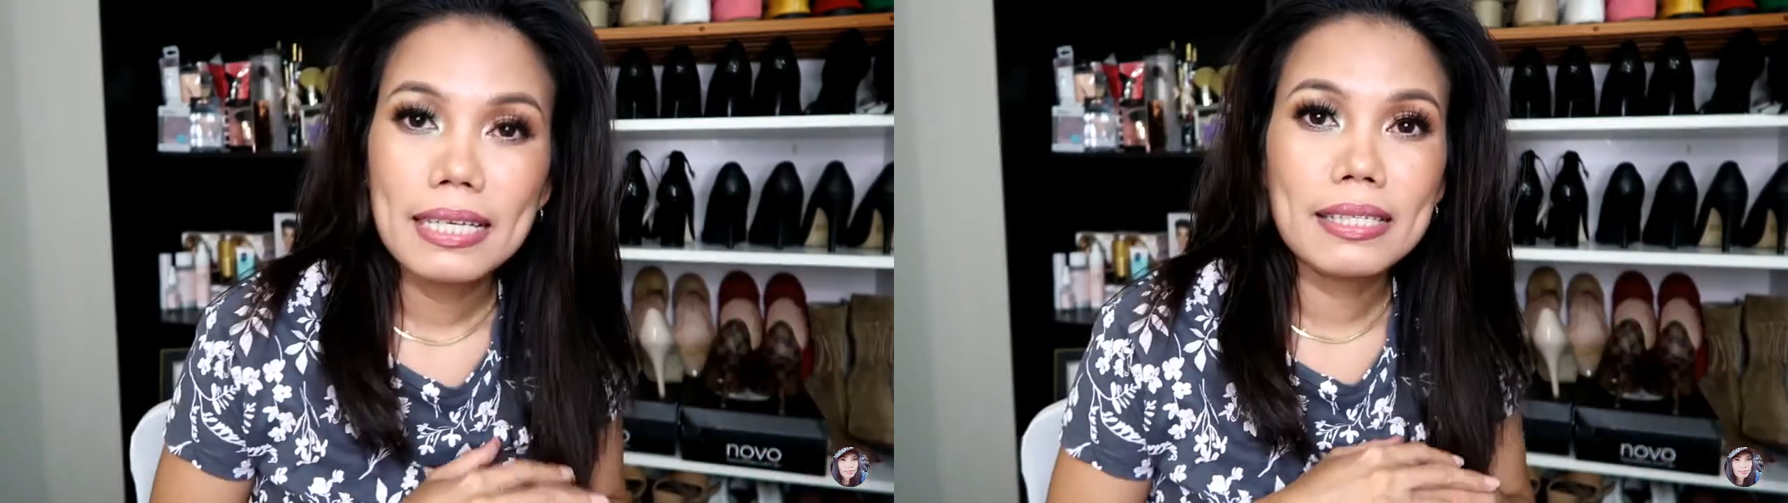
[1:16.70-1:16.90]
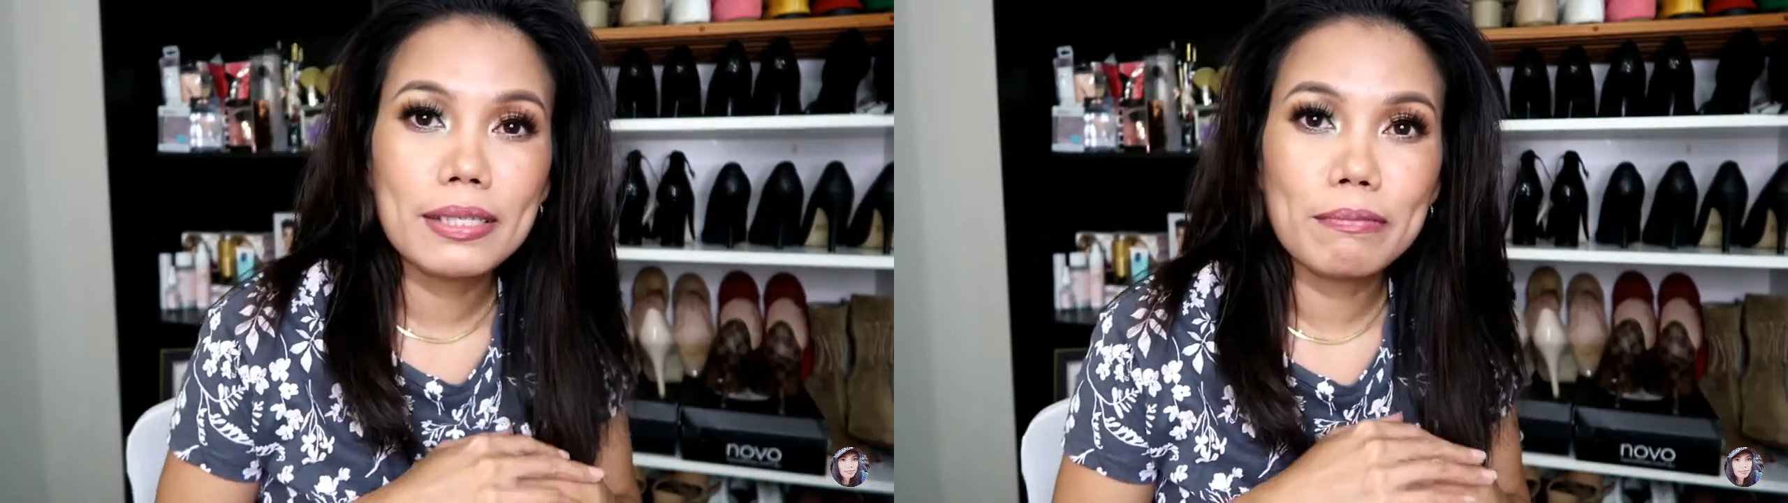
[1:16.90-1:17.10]

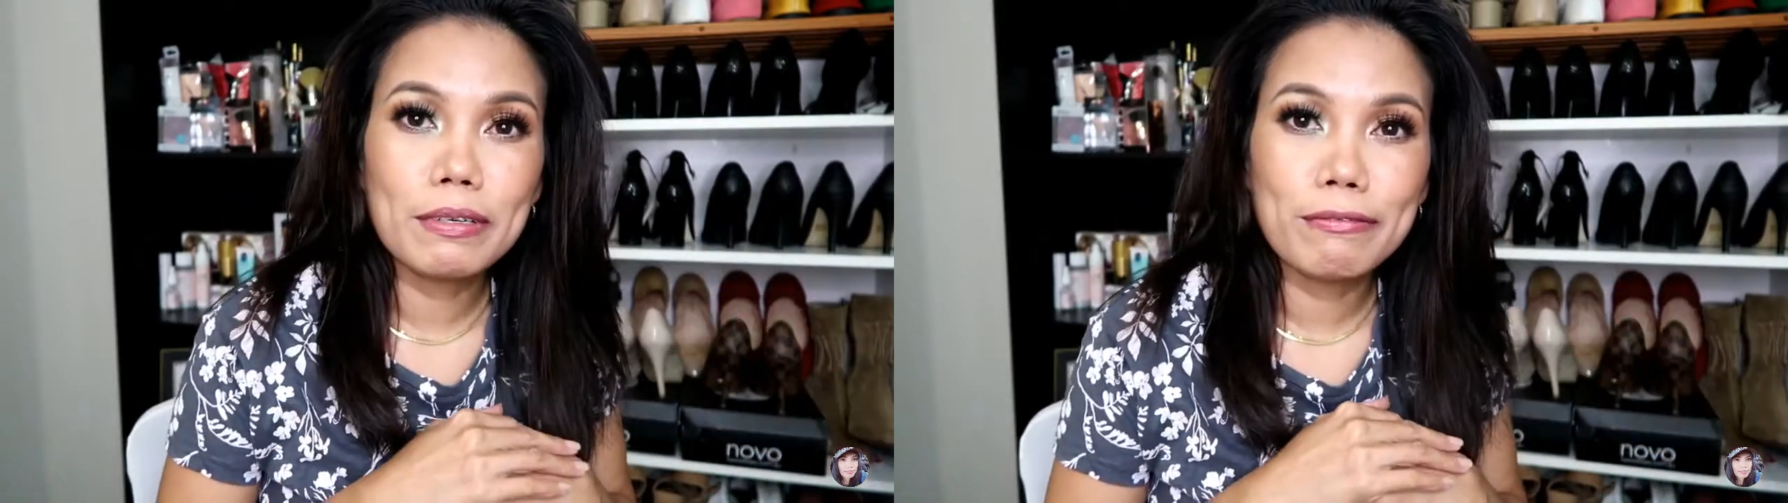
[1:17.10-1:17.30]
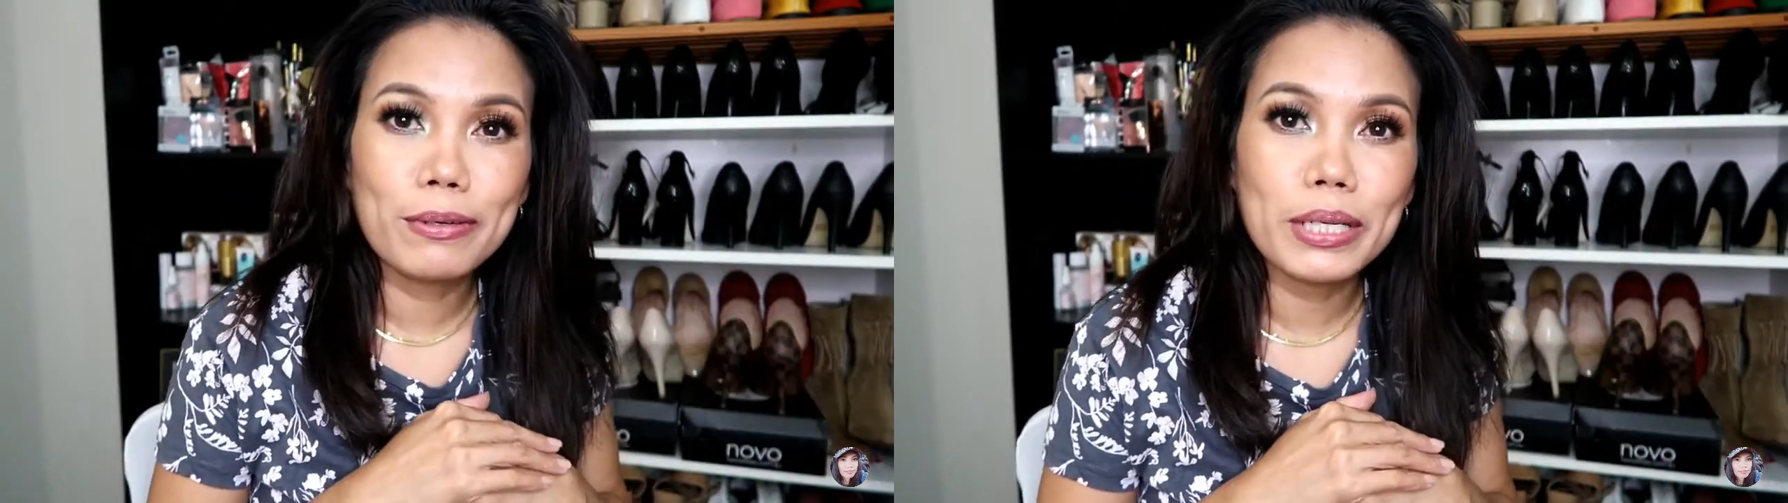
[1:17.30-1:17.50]
So
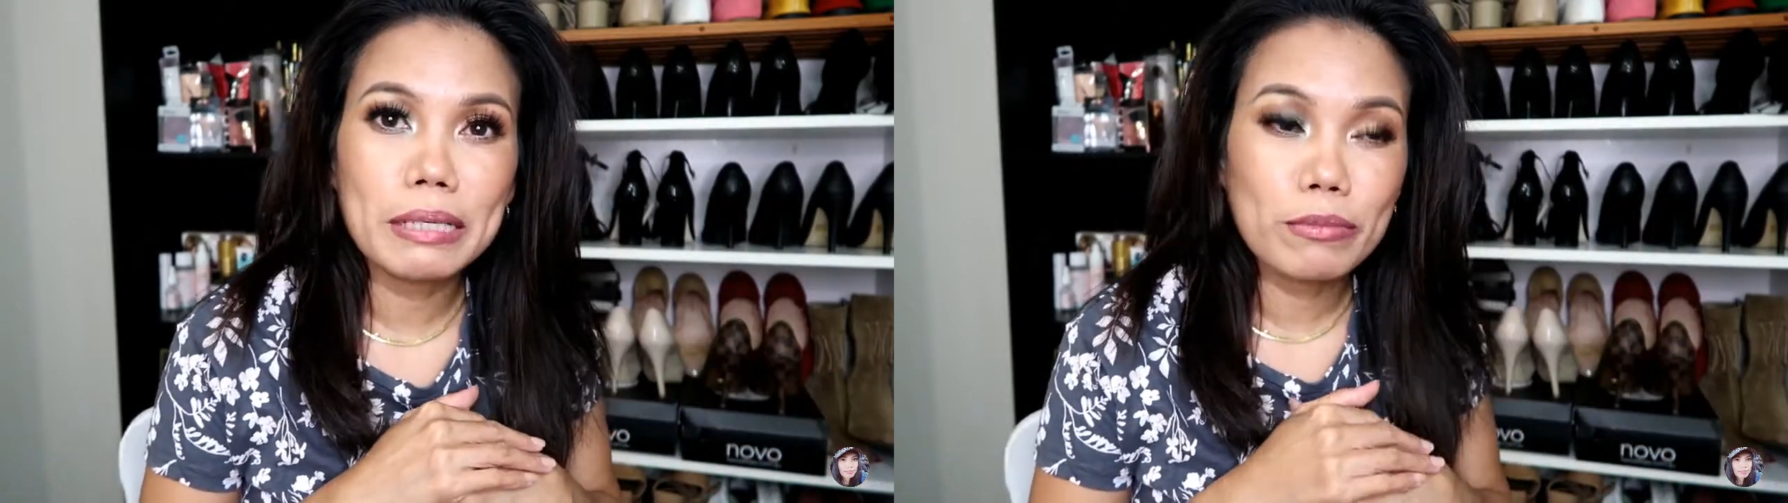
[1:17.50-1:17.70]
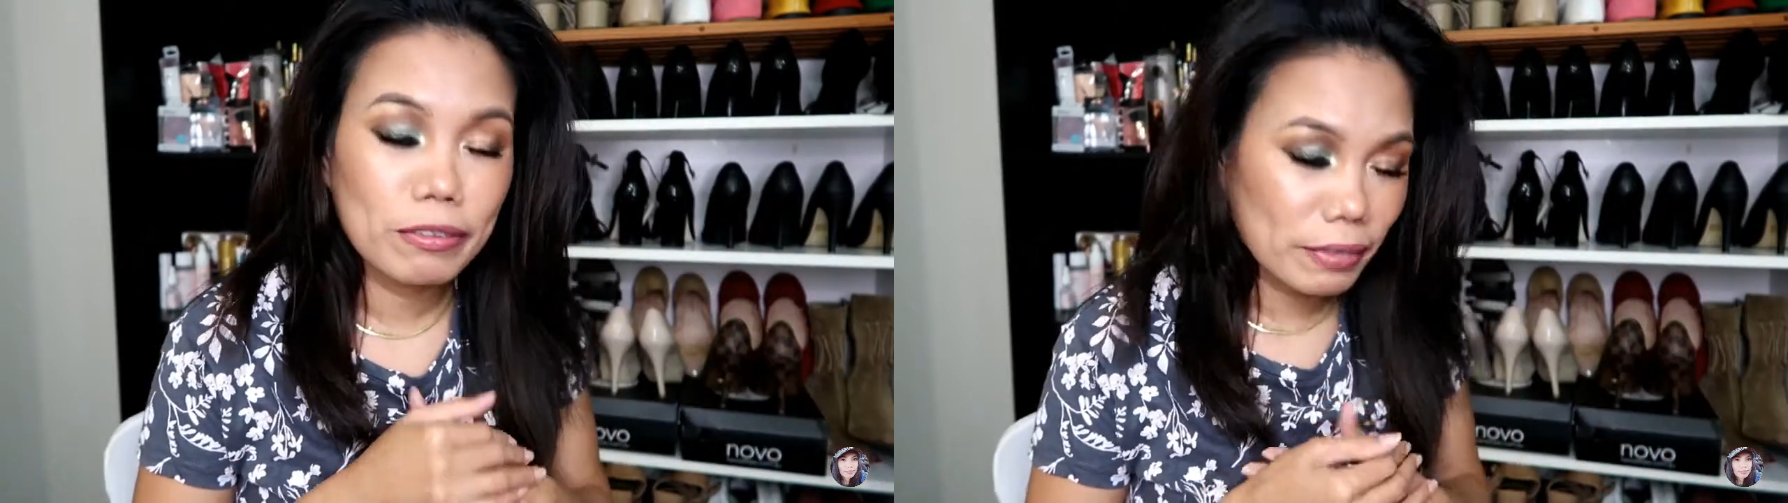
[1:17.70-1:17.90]
before
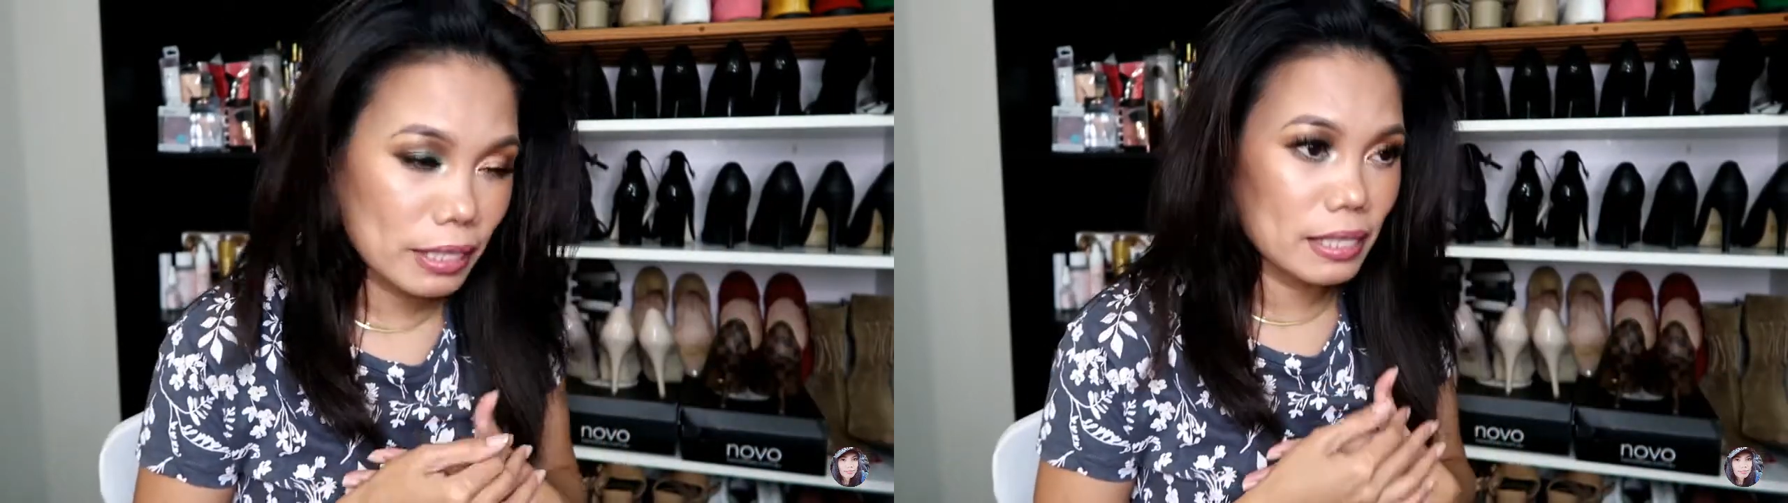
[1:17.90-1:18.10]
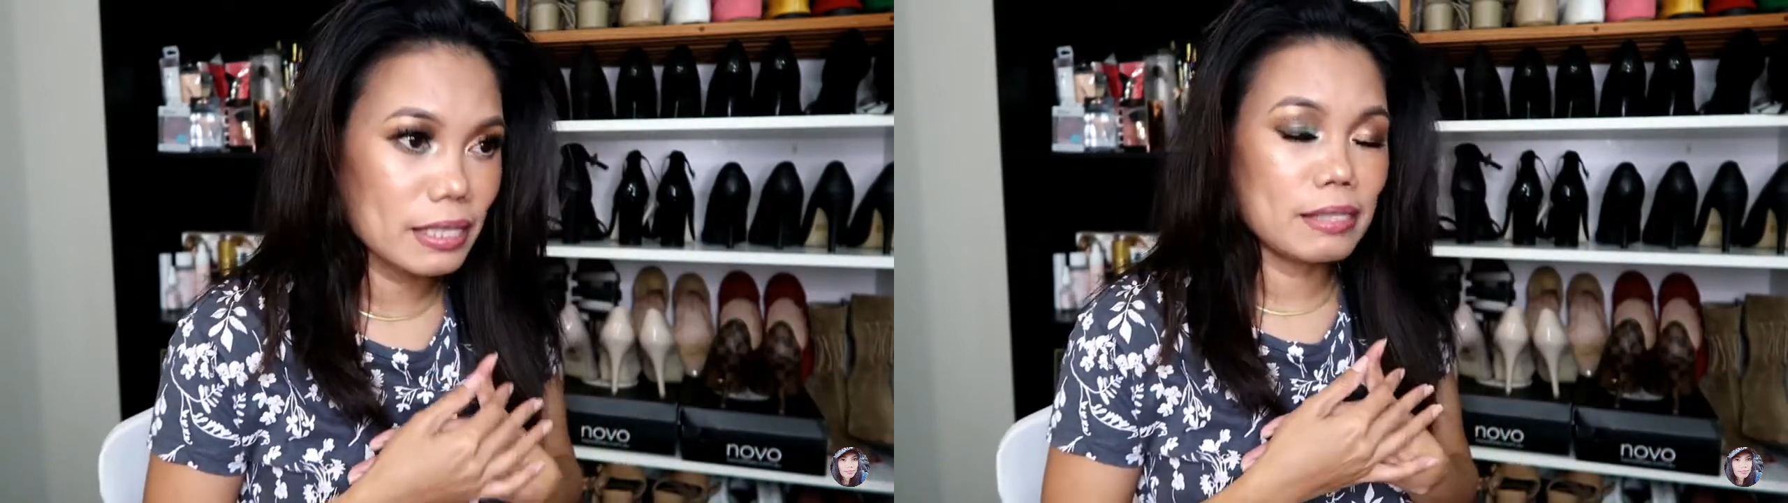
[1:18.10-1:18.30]

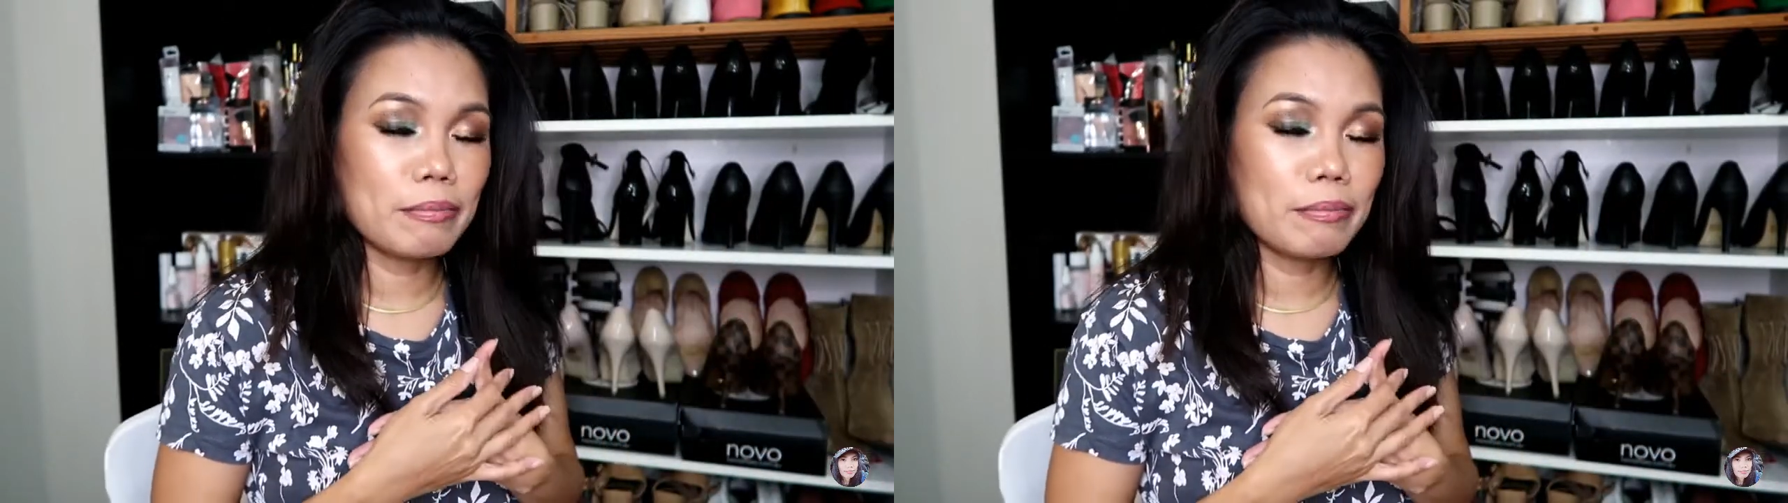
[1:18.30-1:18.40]
removing this